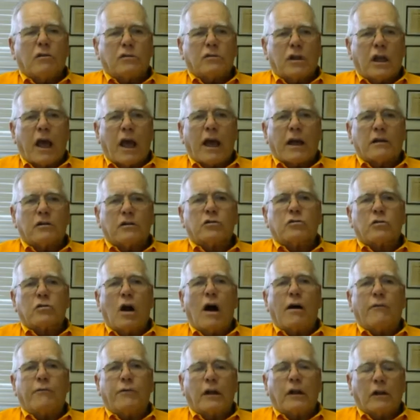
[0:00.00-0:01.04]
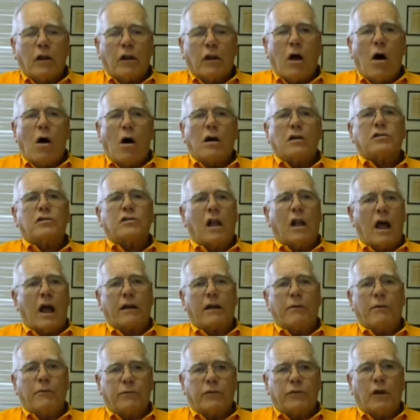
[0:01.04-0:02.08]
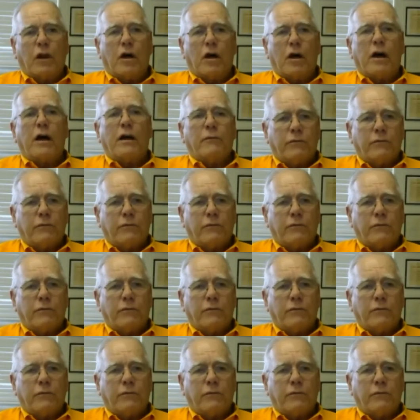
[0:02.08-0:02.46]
catastrophic loss like a flood,